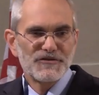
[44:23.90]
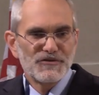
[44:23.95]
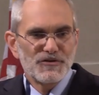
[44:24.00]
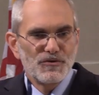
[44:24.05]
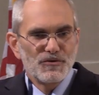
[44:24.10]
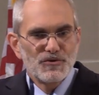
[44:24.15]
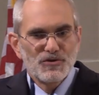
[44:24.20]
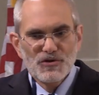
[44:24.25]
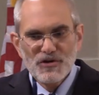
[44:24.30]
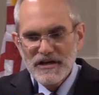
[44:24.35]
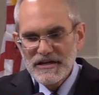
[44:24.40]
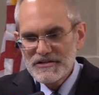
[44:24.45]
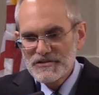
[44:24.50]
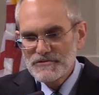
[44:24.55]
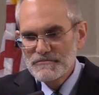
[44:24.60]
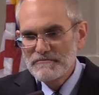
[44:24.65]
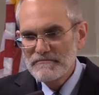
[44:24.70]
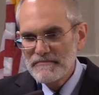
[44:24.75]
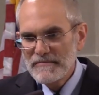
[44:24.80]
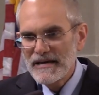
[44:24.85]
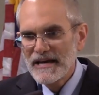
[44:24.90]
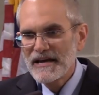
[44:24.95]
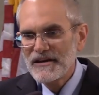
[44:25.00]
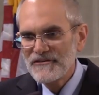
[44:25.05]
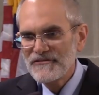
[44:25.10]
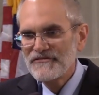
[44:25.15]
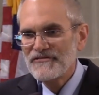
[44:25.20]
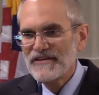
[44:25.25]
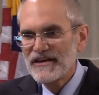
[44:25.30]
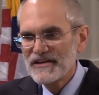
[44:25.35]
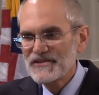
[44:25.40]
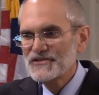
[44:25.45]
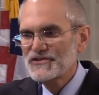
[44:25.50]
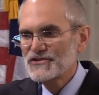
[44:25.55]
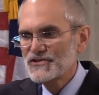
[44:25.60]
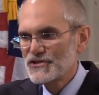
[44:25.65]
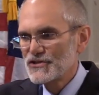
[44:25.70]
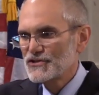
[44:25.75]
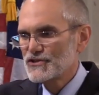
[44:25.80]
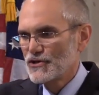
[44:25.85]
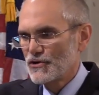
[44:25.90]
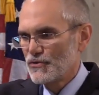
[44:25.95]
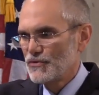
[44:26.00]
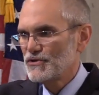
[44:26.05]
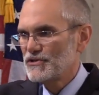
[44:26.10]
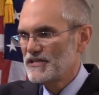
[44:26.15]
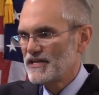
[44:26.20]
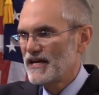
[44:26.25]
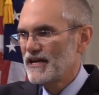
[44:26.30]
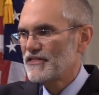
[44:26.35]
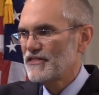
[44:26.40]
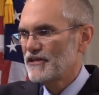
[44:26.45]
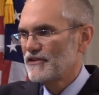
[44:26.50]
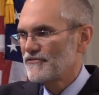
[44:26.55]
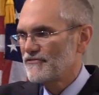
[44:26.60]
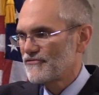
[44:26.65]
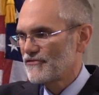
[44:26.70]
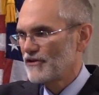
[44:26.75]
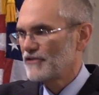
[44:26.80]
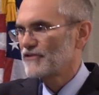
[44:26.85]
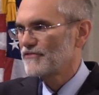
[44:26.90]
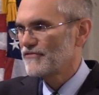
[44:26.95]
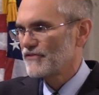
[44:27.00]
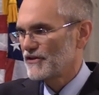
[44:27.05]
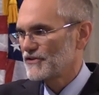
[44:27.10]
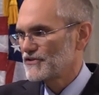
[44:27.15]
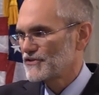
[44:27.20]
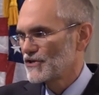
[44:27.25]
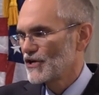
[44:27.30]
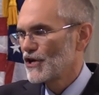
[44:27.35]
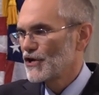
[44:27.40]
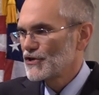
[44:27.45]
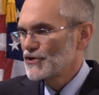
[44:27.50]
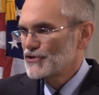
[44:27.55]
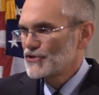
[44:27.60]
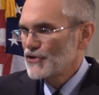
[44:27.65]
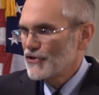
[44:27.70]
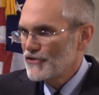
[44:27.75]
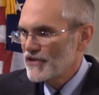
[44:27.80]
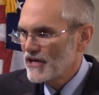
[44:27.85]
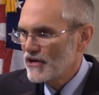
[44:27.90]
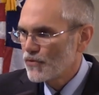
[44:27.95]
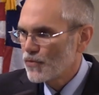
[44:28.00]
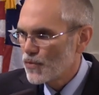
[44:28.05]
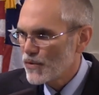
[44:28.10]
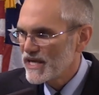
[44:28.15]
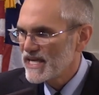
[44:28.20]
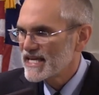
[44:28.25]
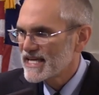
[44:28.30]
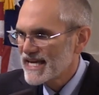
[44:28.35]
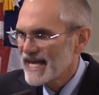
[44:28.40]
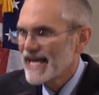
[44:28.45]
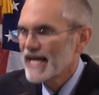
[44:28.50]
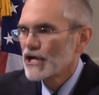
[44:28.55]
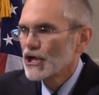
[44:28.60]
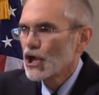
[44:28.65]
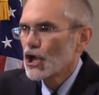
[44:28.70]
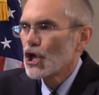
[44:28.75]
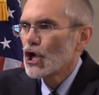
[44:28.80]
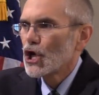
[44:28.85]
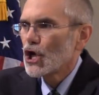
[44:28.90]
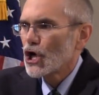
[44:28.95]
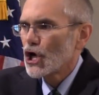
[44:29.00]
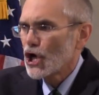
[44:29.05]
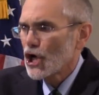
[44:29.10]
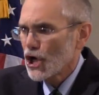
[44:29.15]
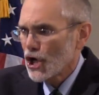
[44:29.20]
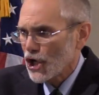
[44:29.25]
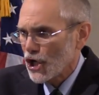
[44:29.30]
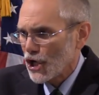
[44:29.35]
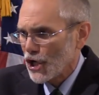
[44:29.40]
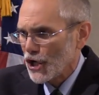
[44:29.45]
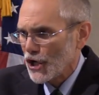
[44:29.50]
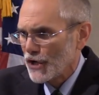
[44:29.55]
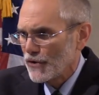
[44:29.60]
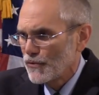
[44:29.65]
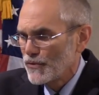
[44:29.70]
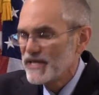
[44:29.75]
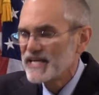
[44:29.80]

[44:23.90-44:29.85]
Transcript: And so Christ manifests his own death in front of us so that we can learn,